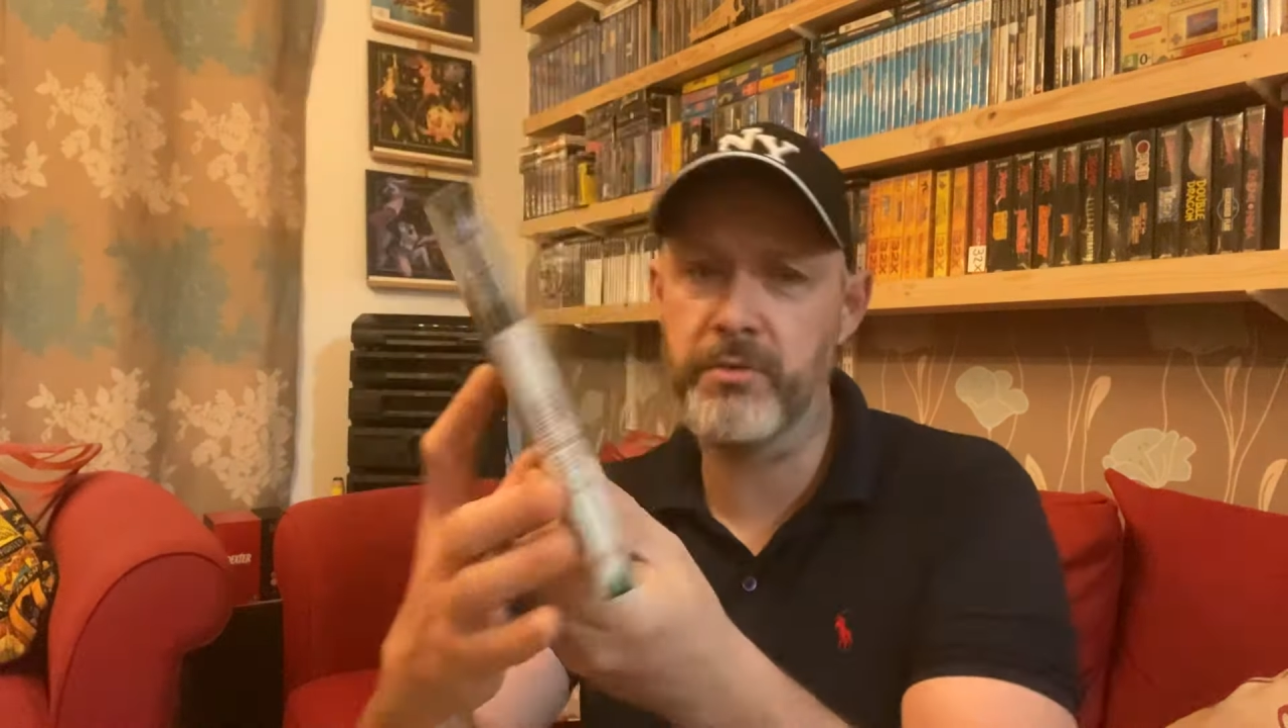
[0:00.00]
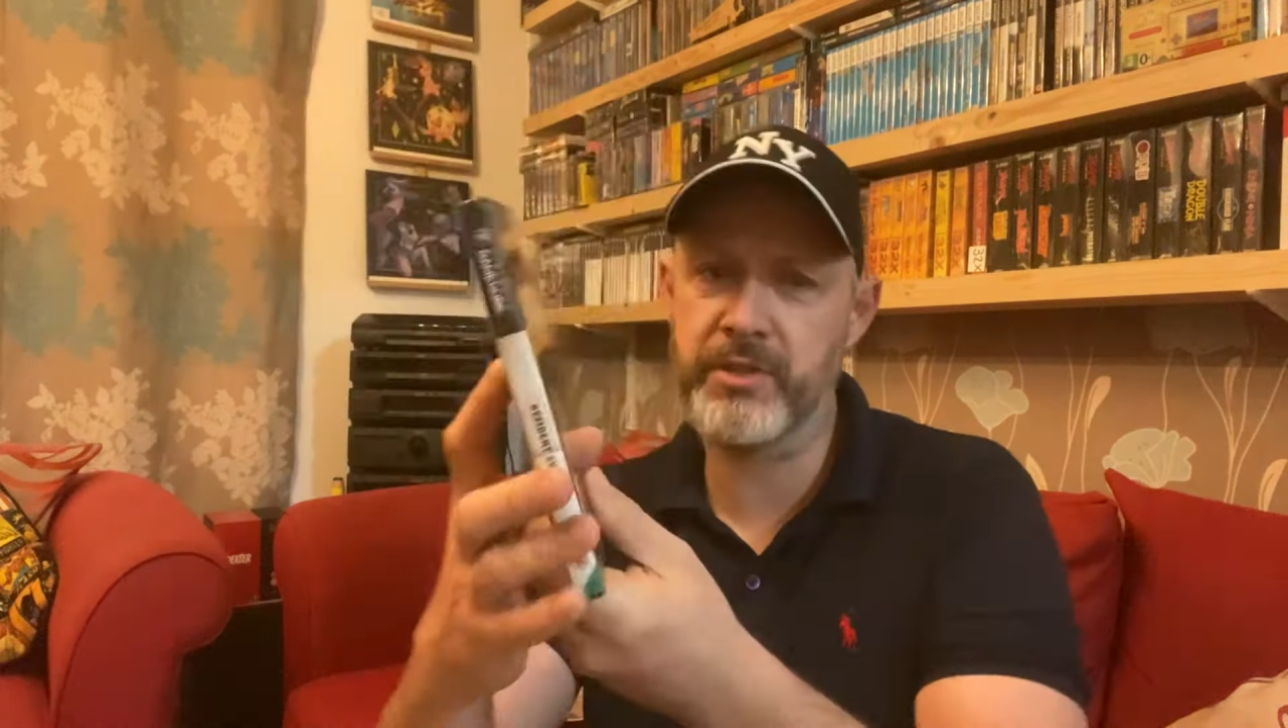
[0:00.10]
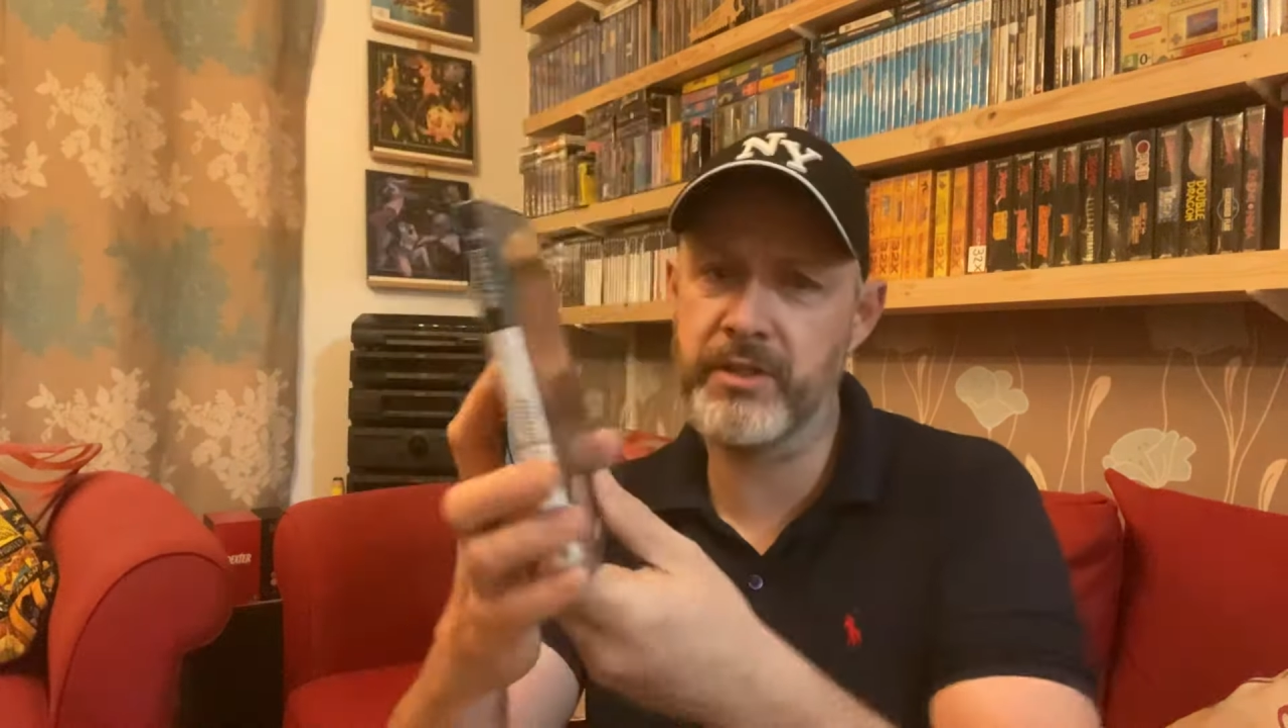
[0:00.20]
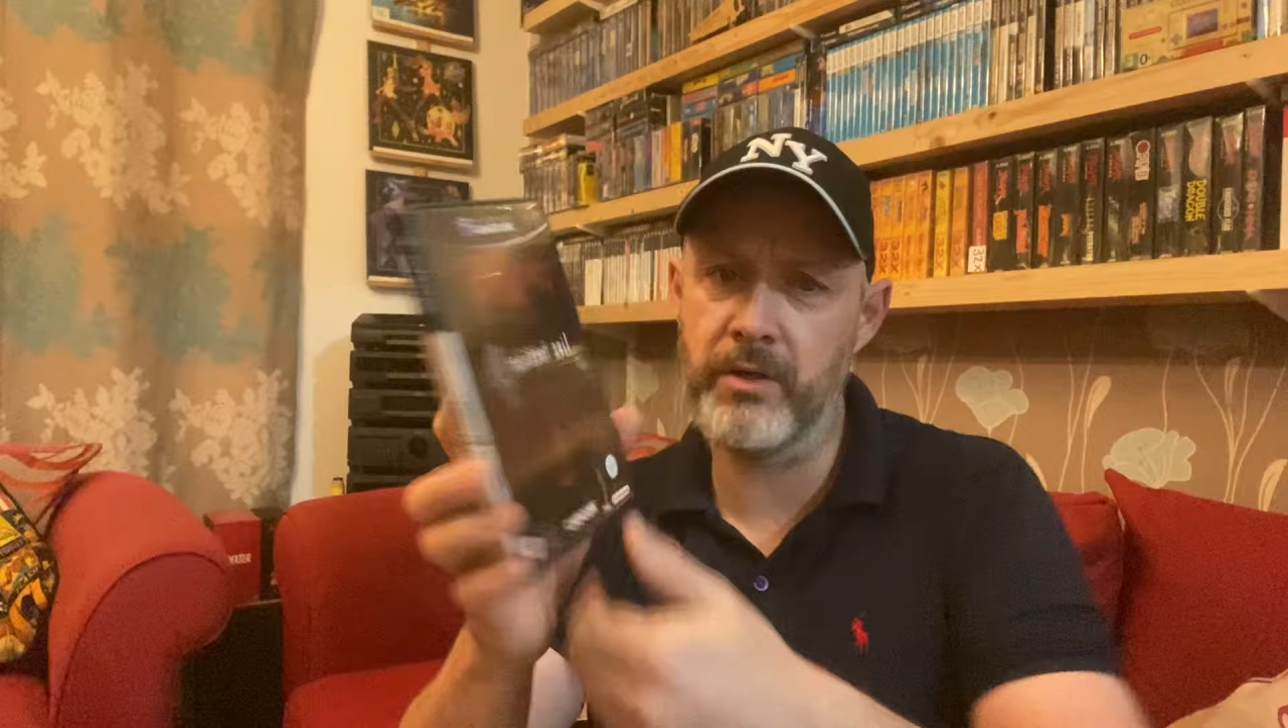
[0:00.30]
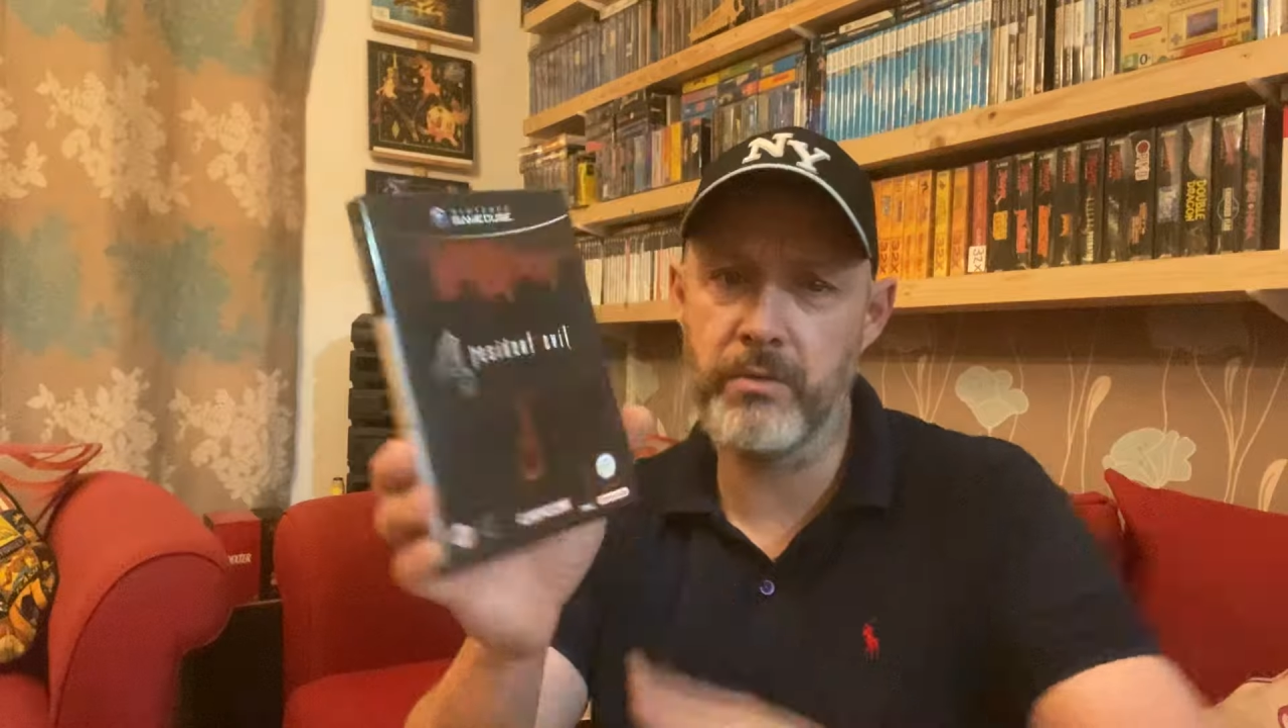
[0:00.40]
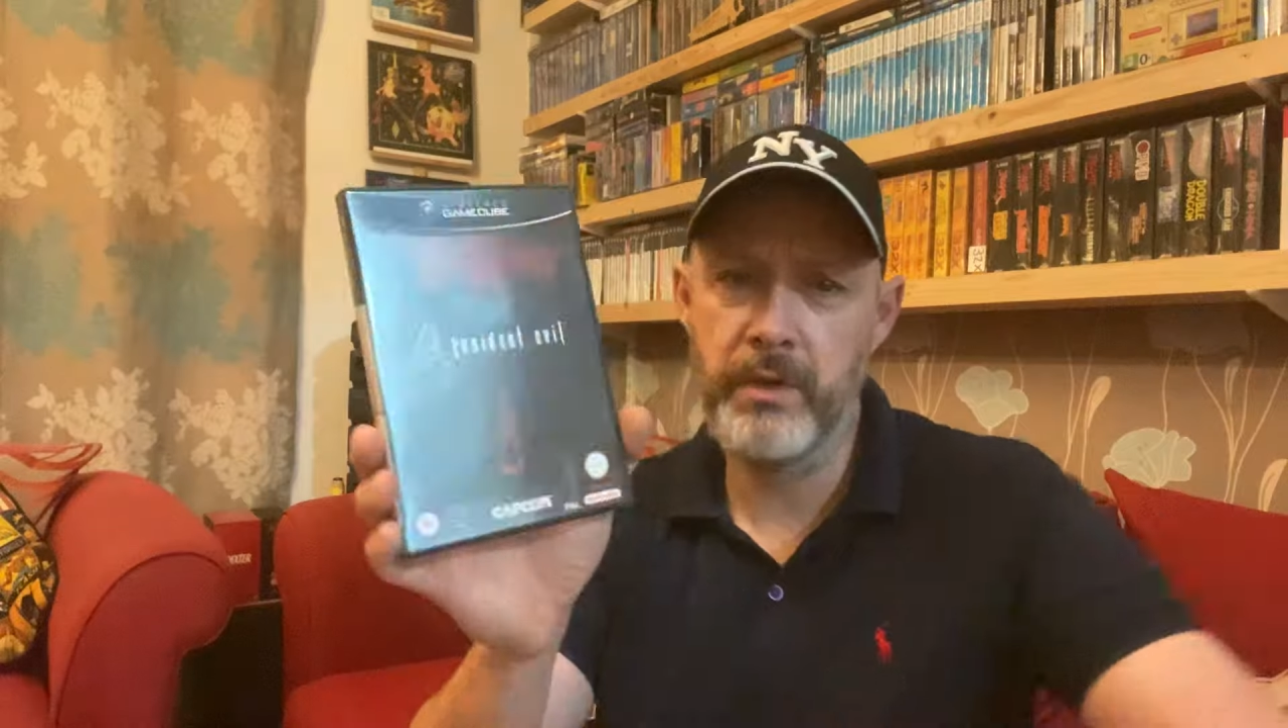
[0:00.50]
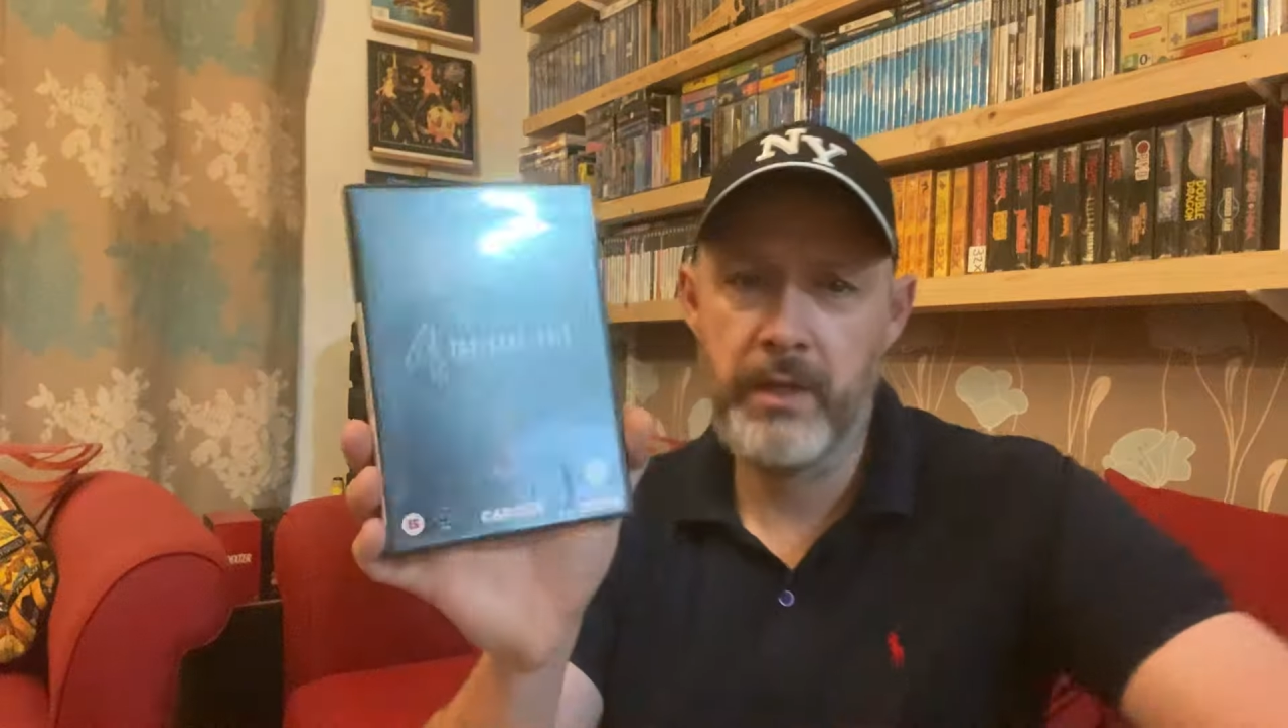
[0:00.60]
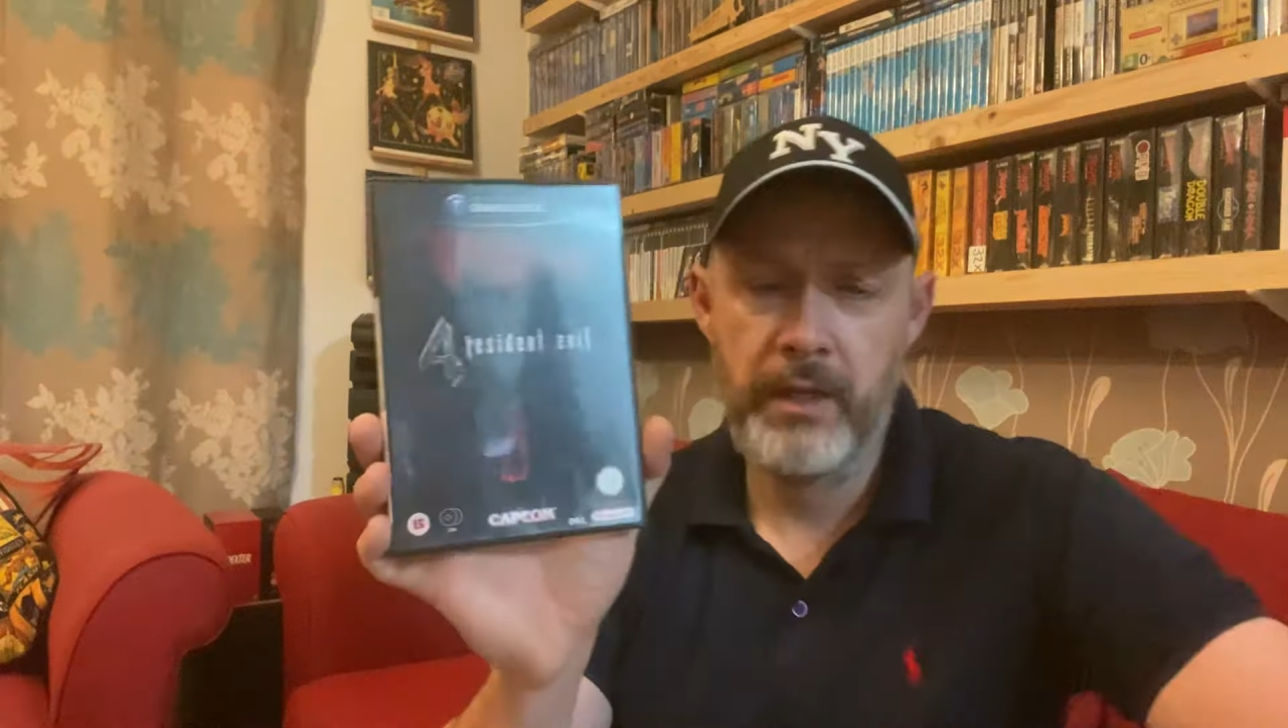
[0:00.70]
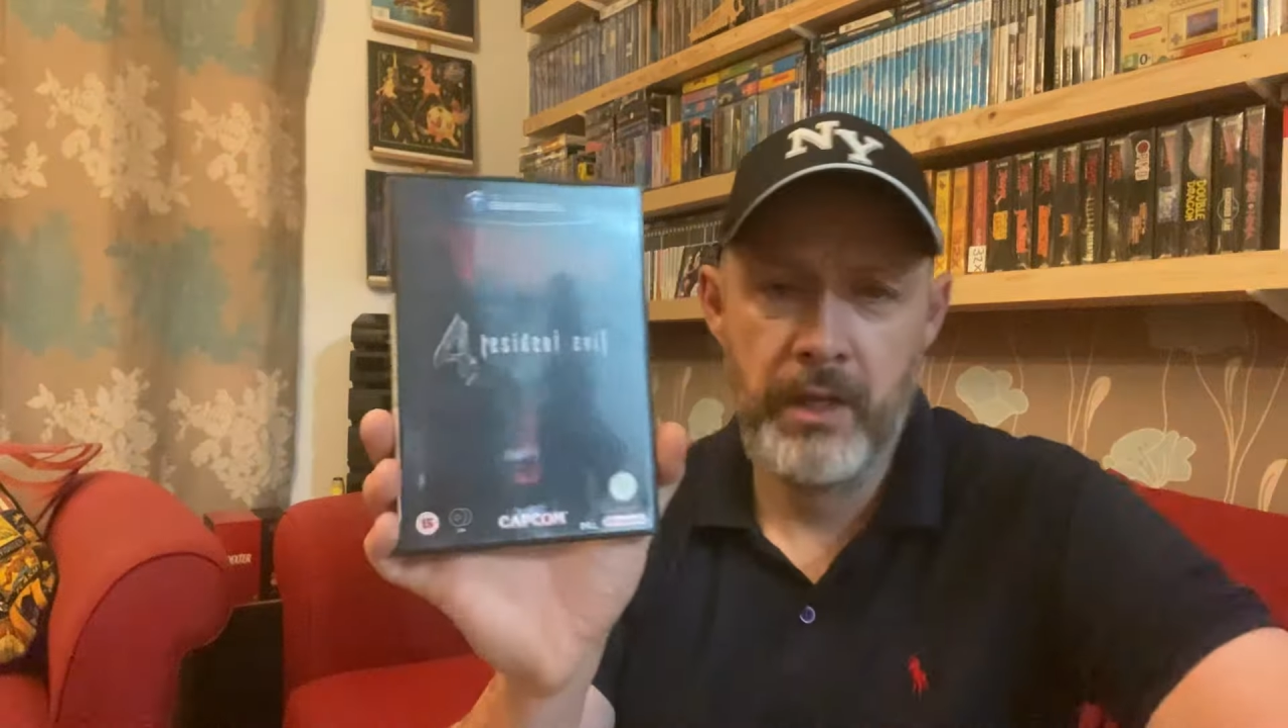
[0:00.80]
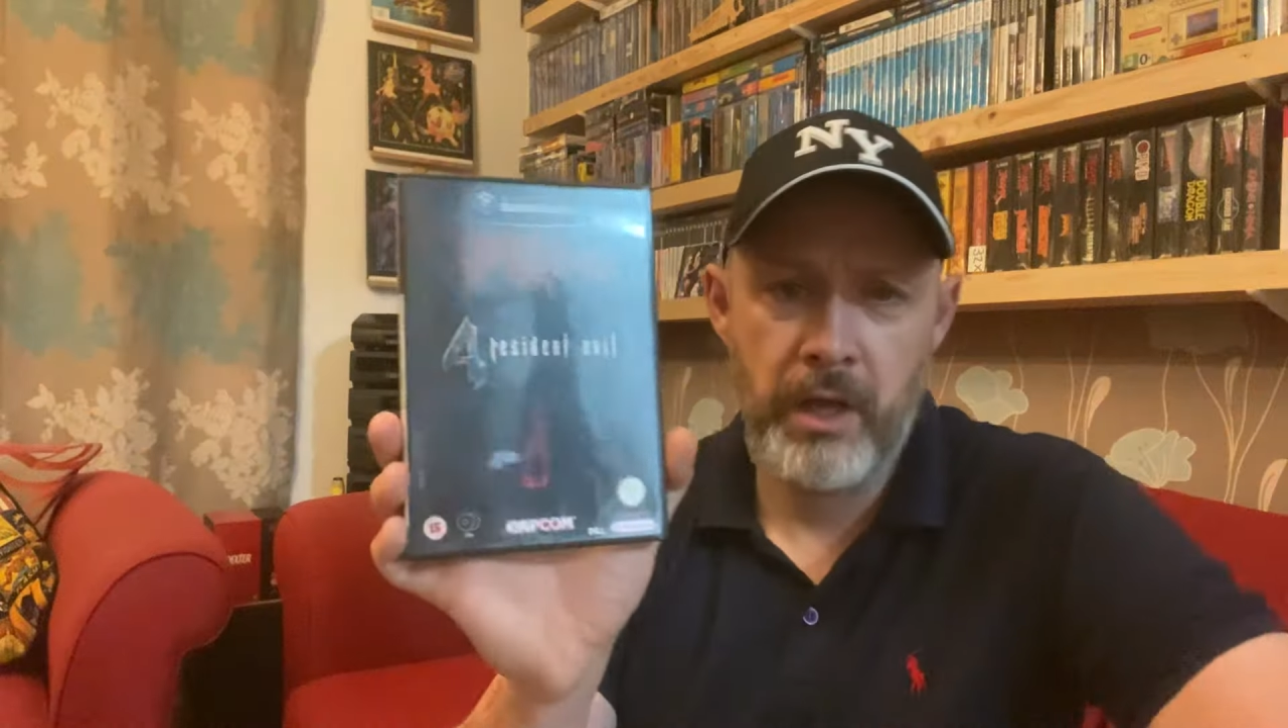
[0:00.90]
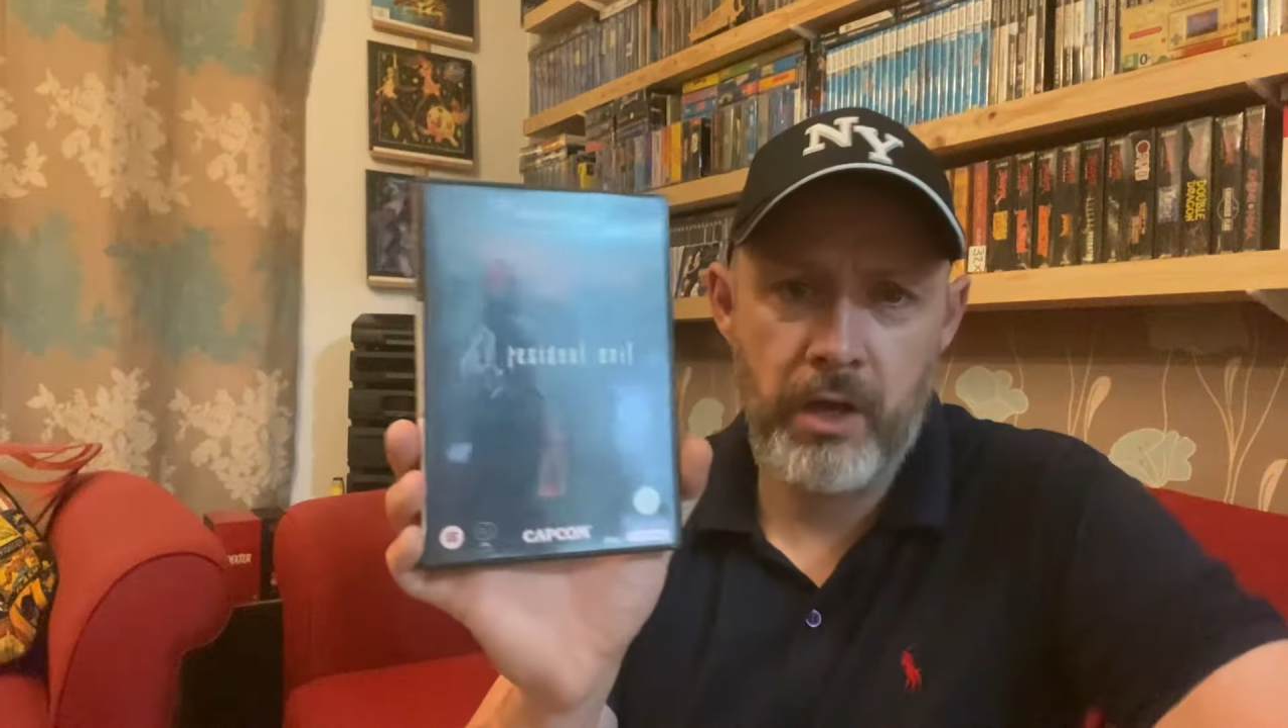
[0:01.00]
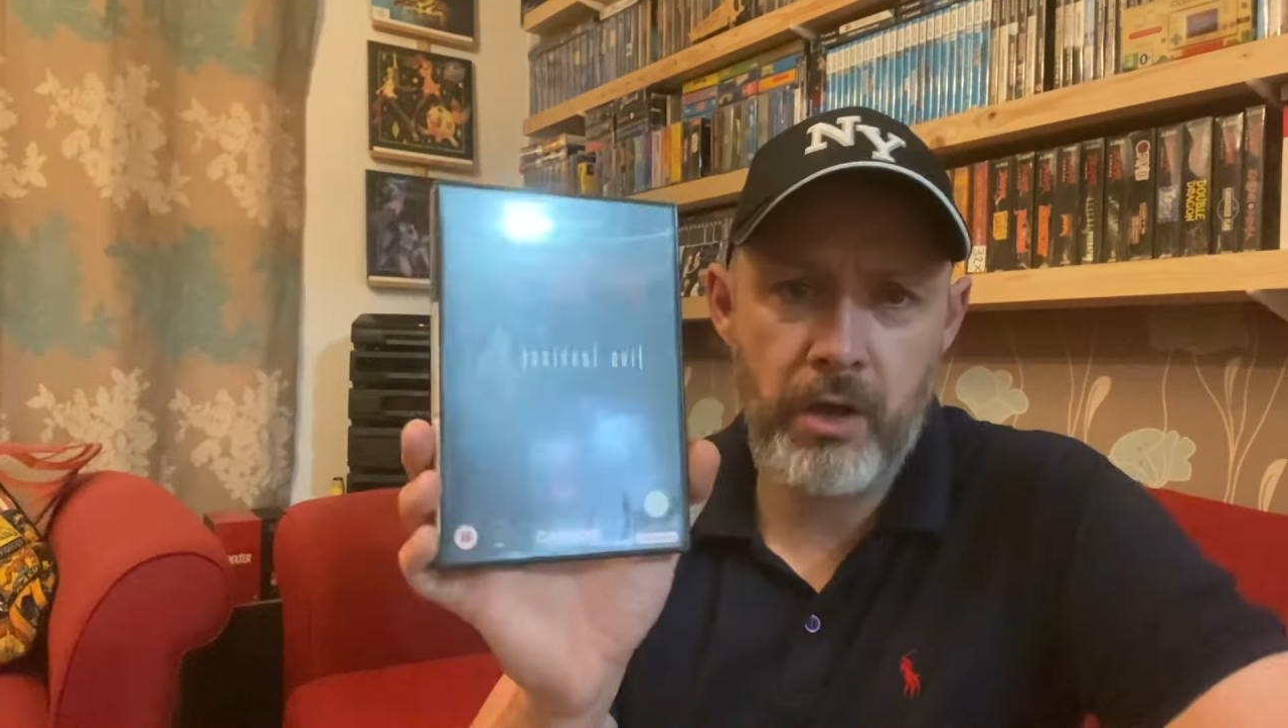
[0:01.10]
still... A